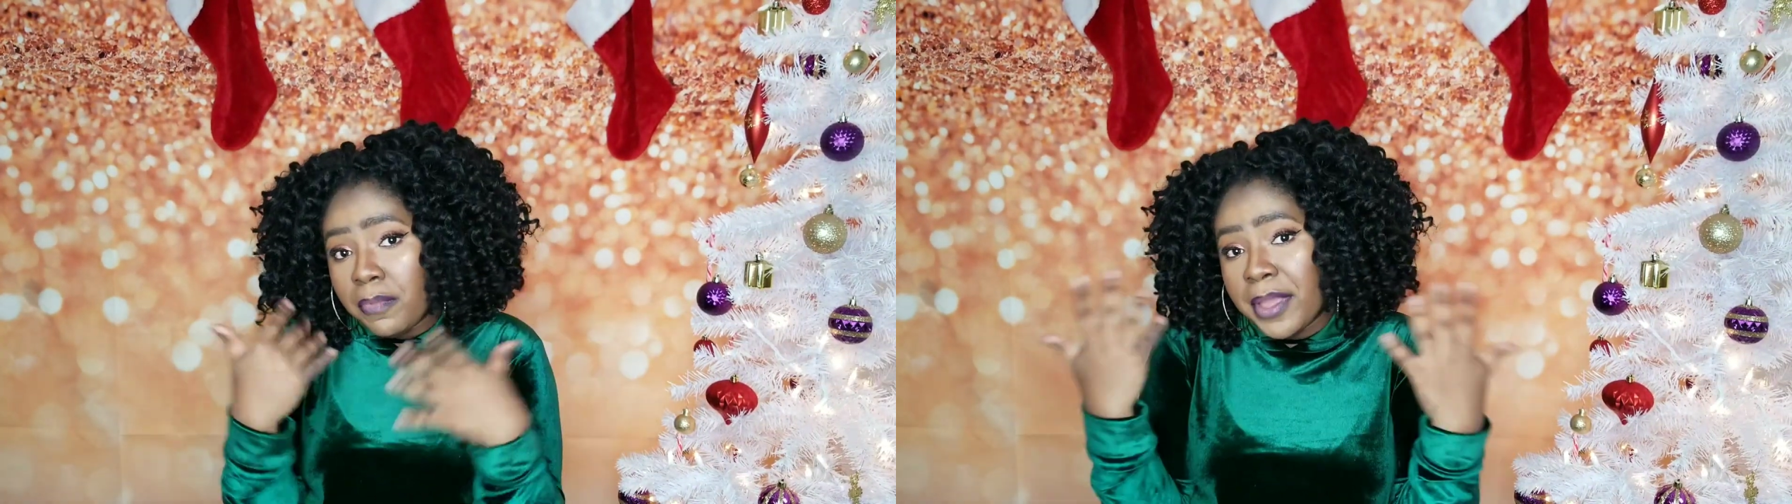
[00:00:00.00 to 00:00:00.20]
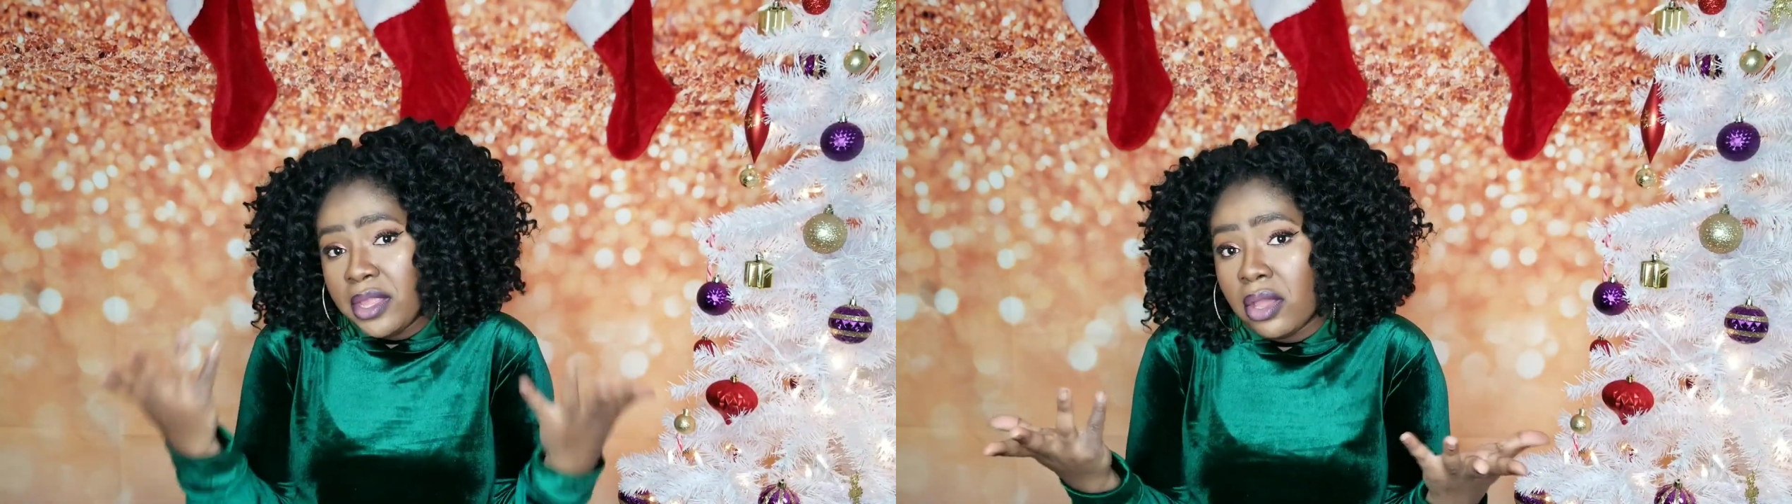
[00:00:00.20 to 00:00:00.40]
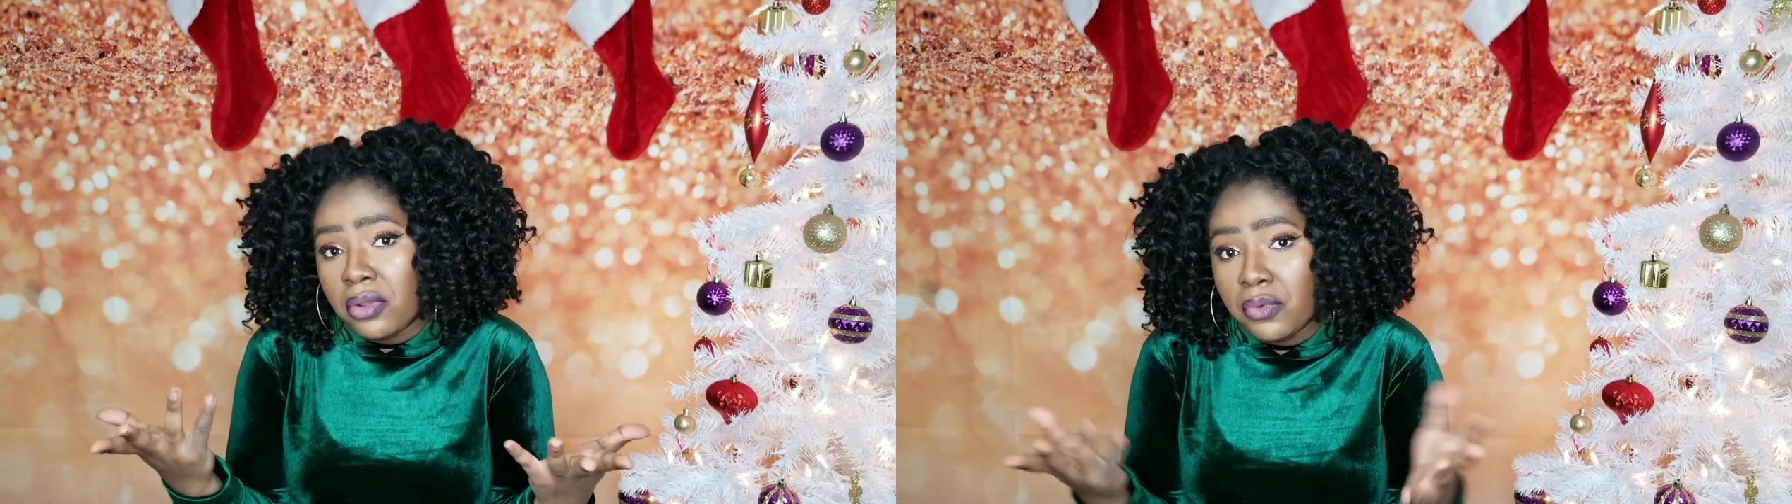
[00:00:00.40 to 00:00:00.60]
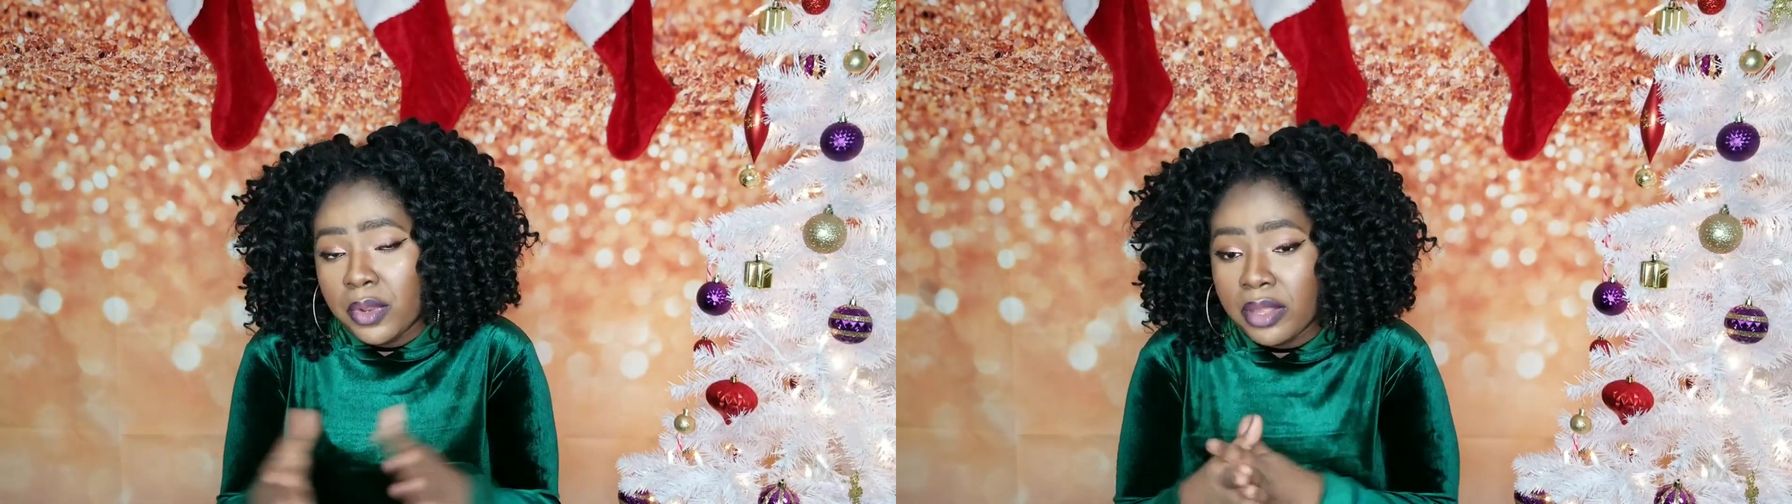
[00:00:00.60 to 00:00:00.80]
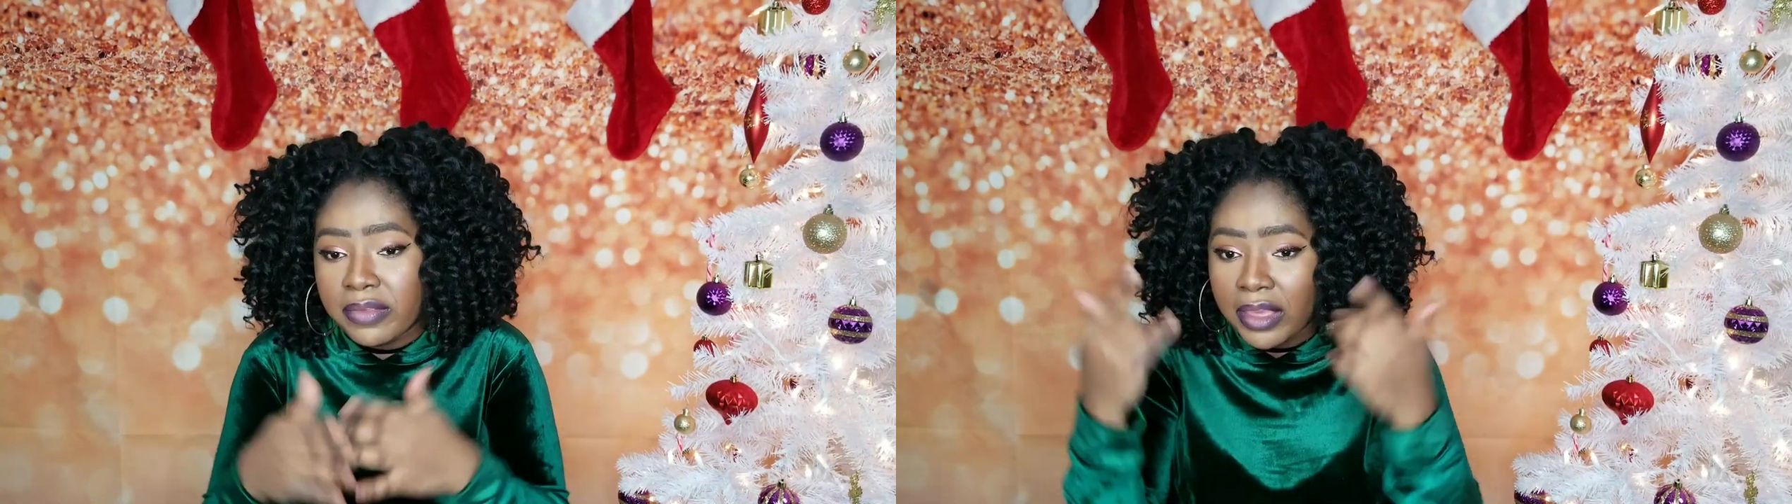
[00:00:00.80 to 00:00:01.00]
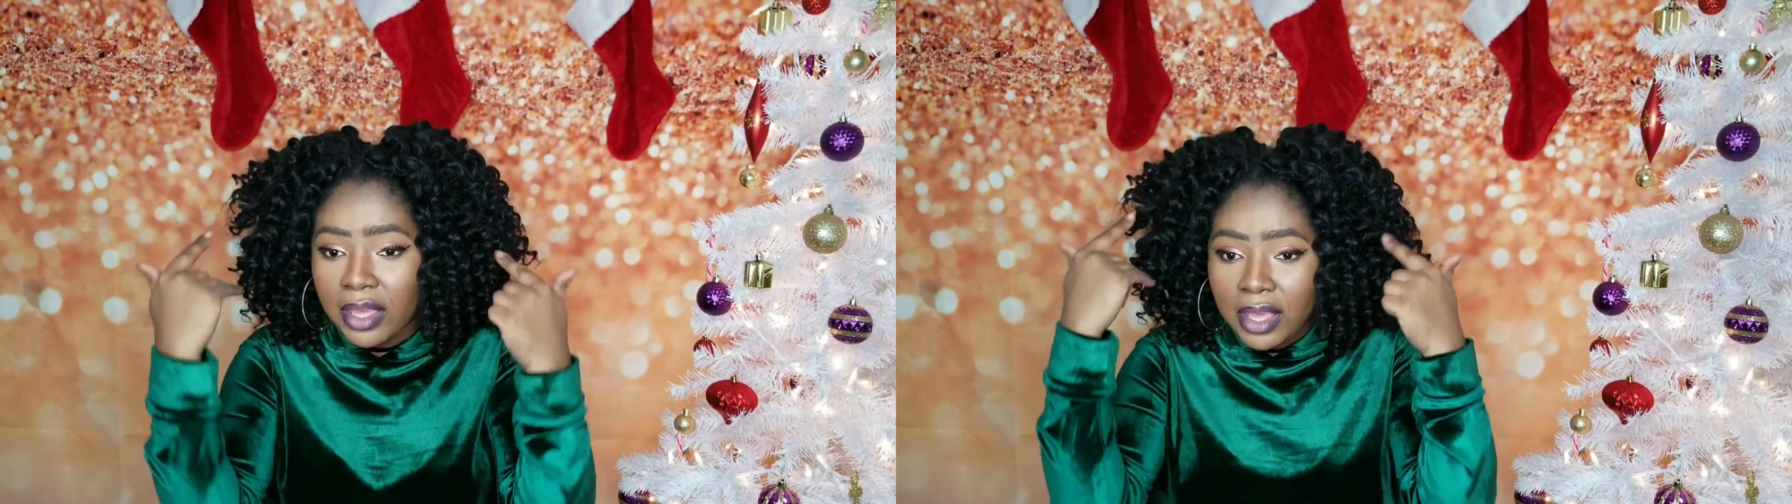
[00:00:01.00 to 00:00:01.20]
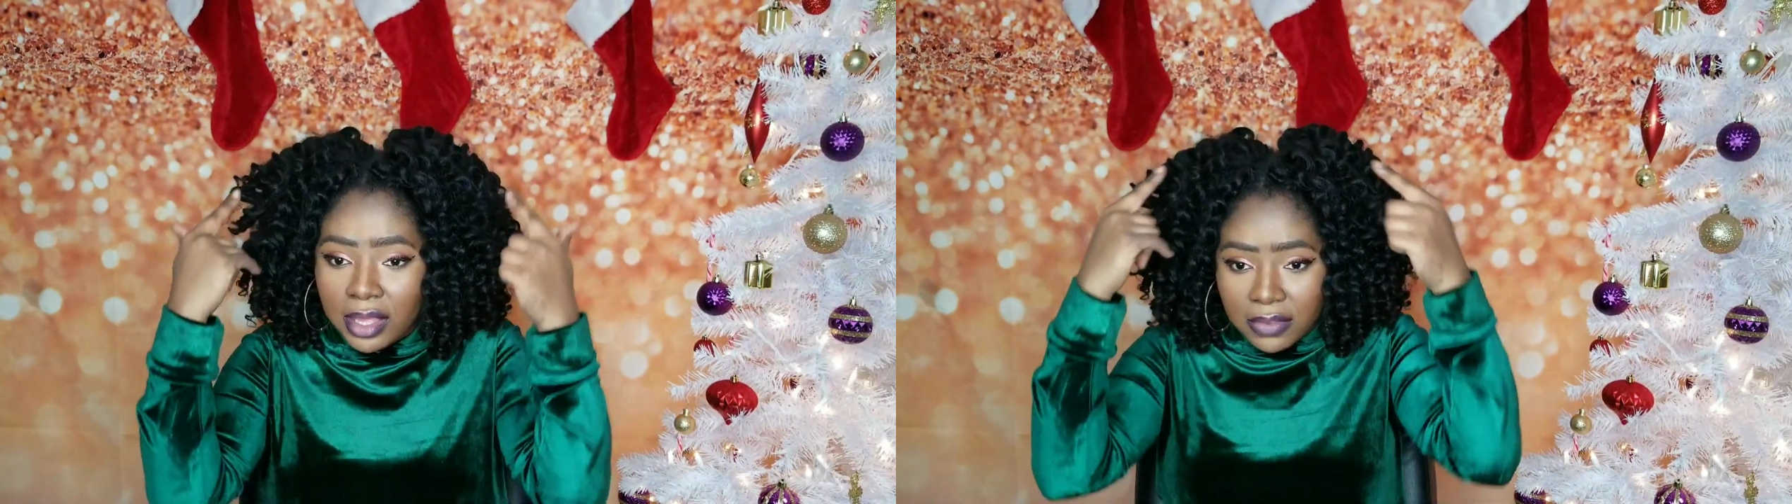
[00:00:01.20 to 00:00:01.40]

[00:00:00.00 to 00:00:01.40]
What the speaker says: depending on who it is. Like